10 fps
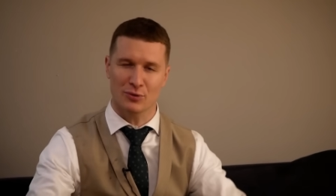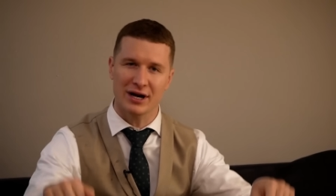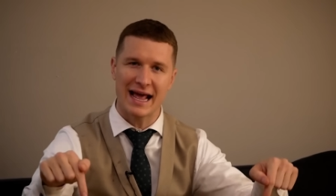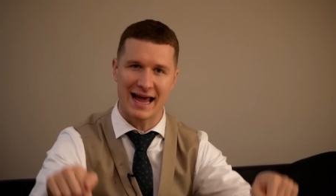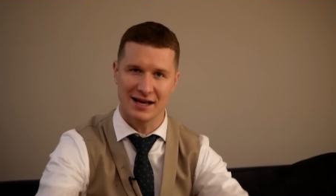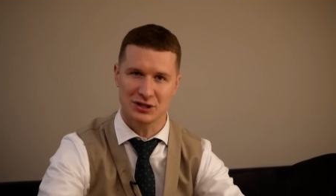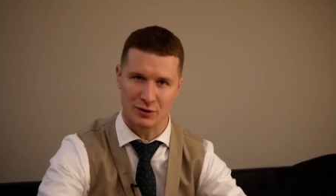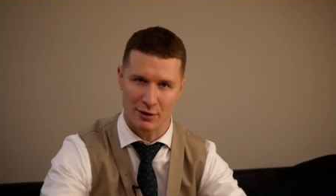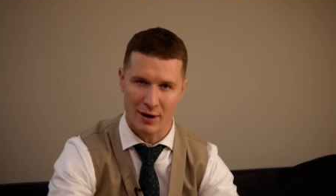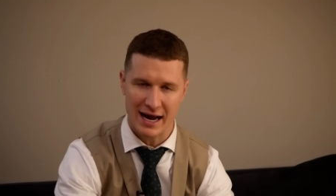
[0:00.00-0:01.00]
We're gonna
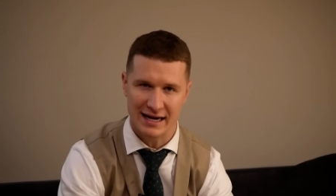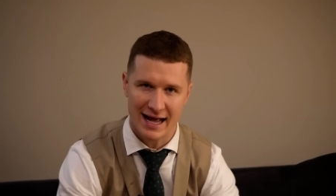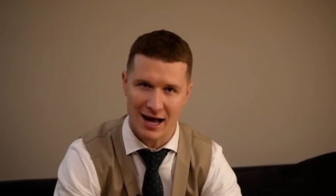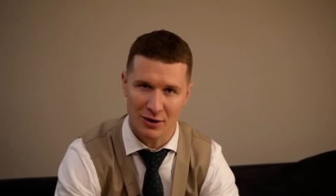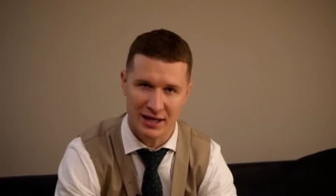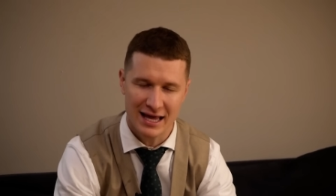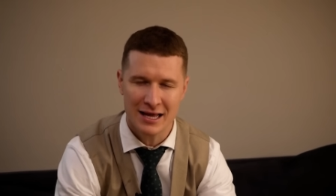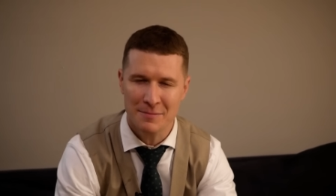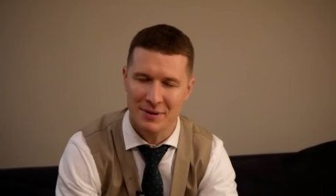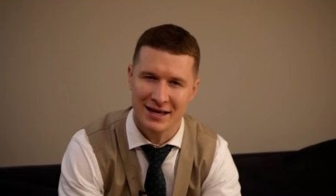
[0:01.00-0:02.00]
answer it right now.
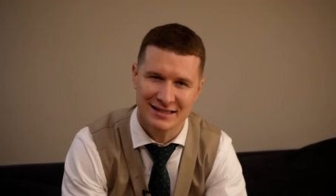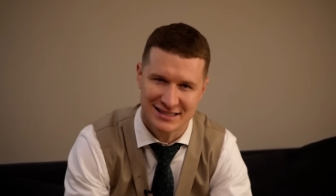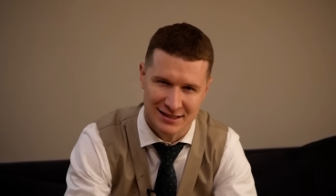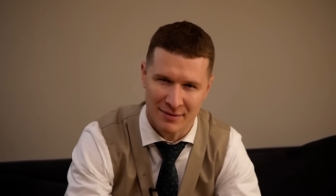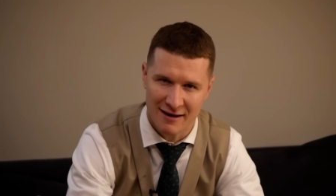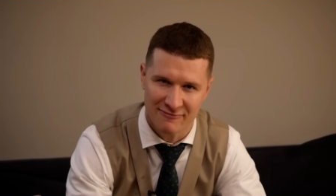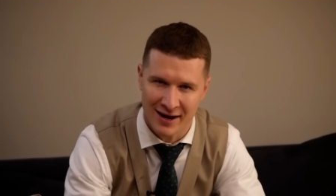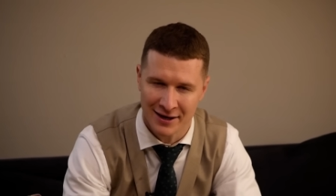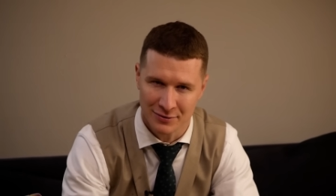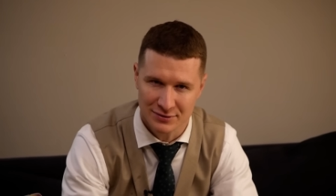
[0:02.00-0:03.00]
Kingpyn
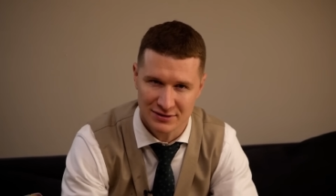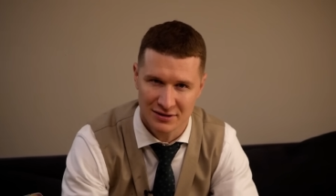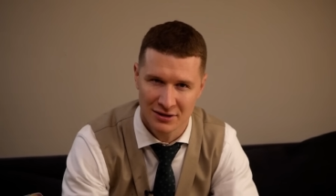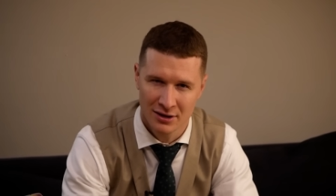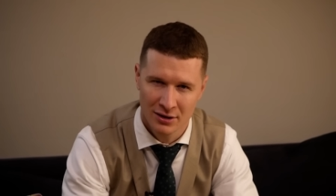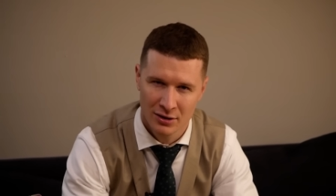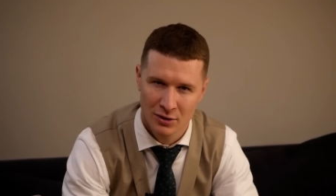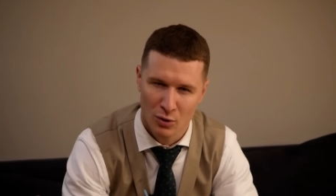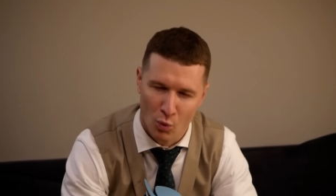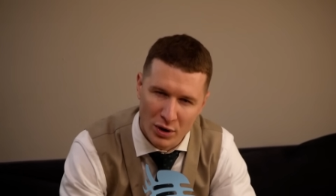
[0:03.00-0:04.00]
semifinals,
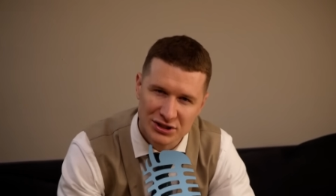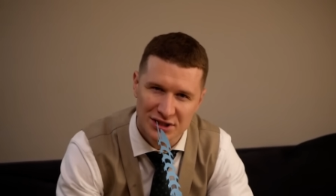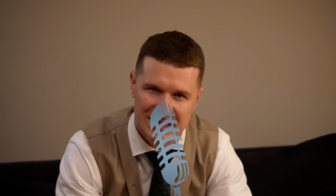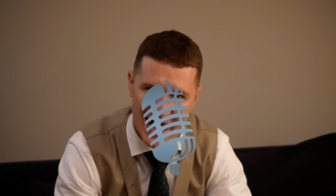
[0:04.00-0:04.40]
what just